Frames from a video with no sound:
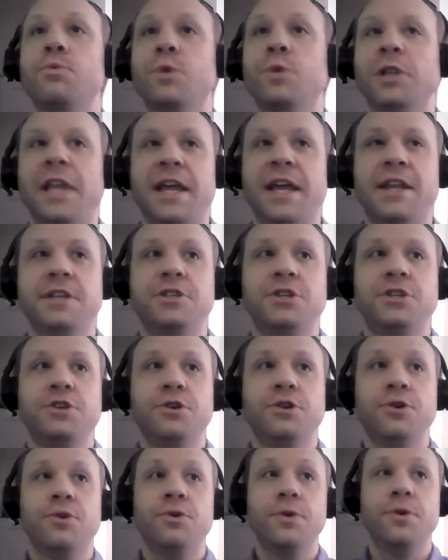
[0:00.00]
related
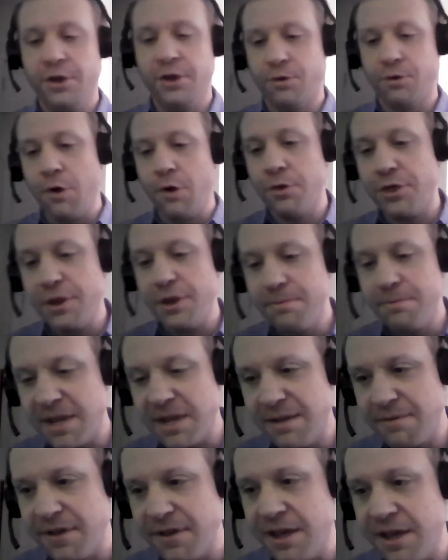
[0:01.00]
to the growth in
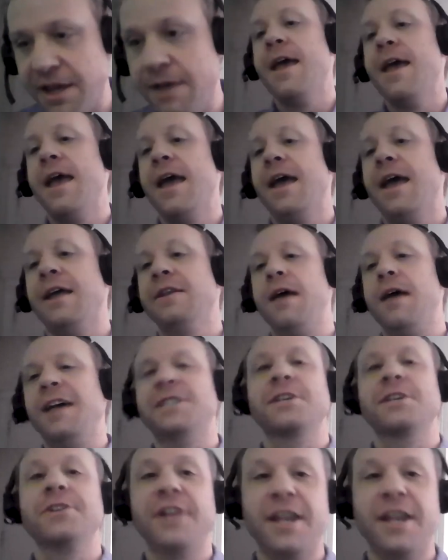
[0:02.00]
PV and
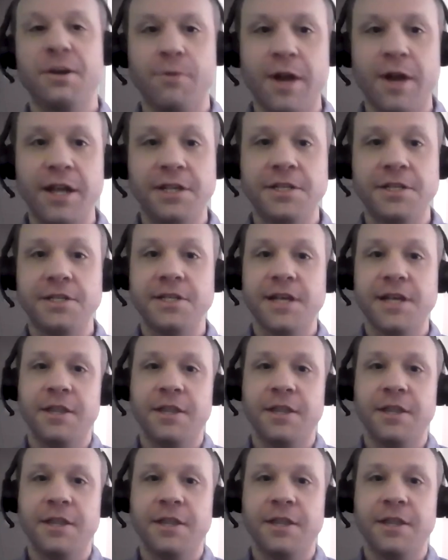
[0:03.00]
escalating rates.